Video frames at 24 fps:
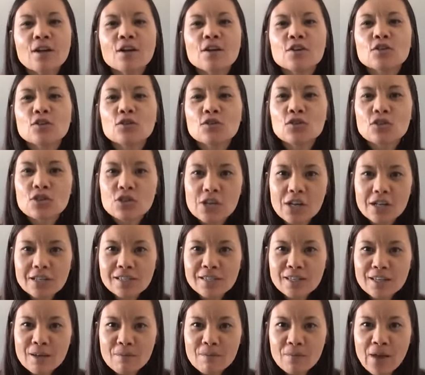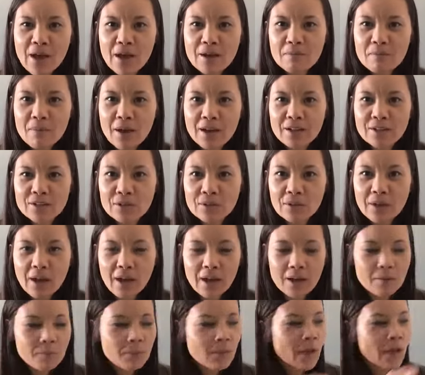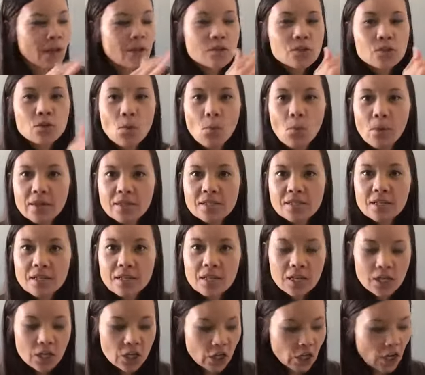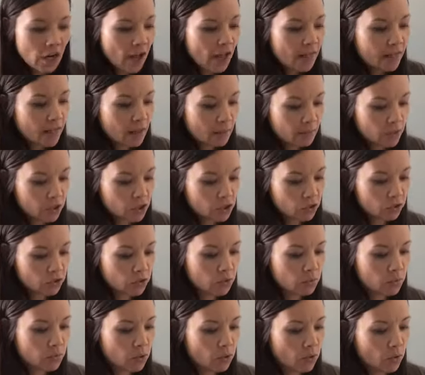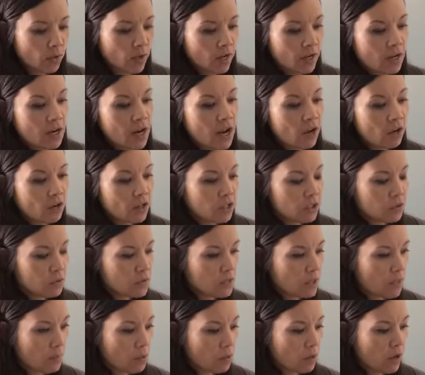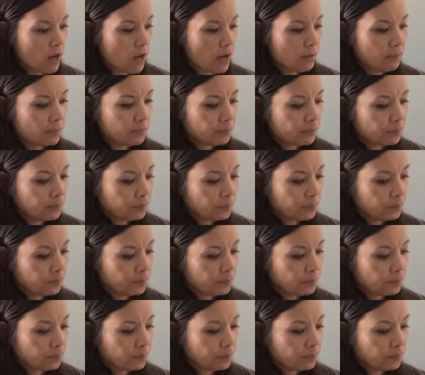So just keep that in mind, okay? So what's in here? Let me show you real quick and how to use them, okay?